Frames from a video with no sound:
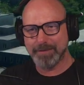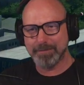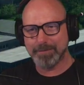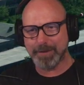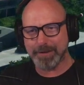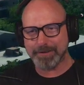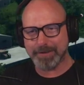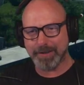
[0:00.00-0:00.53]

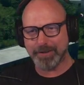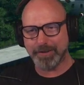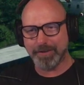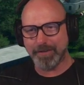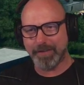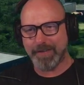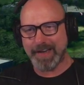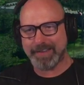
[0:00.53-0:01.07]
But other
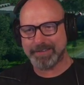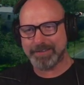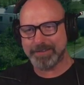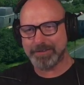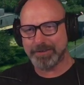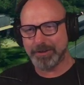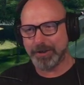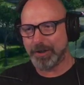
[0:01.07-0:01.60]
than that,
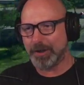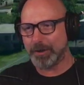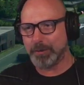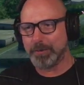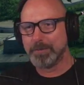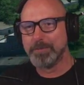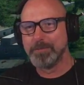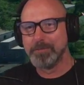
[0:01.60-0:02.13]

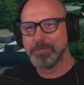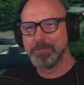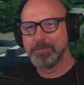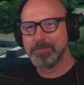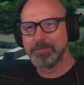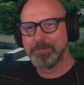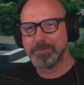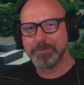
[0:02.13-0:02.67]
no.
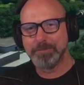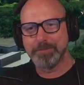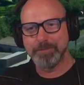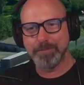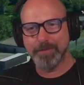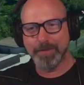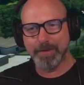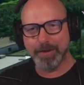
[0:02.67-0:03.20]

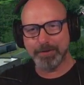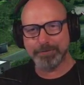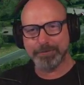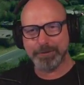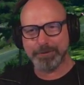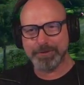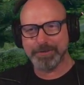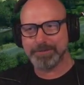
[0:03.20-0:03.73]
No
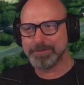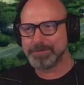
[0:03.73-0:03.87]
food.